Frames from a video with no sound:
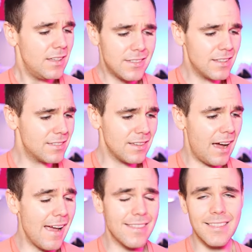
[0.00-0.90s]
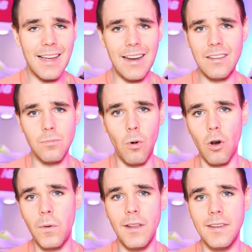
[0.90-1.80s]
It's just, I think that is
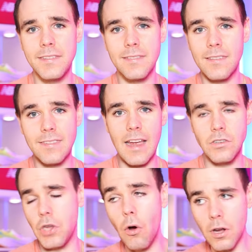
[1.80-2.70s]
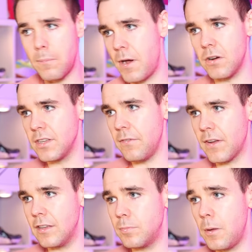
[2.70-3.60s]
more realistic than saying don't compare yourself
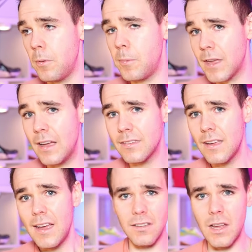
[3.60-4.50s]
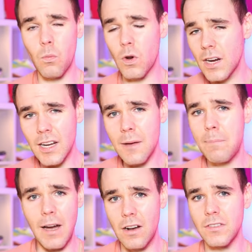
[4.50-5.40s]
against people, because inherently we're going to
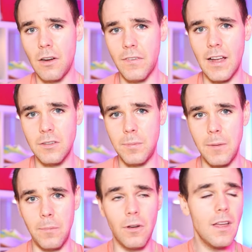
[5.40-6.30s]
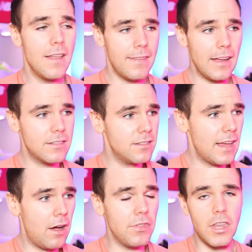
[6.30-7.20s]
compare ourselves against people. That's just
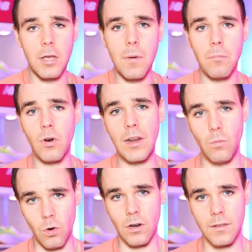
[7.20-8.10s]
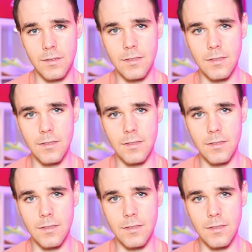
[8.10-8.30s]
how the human brain works.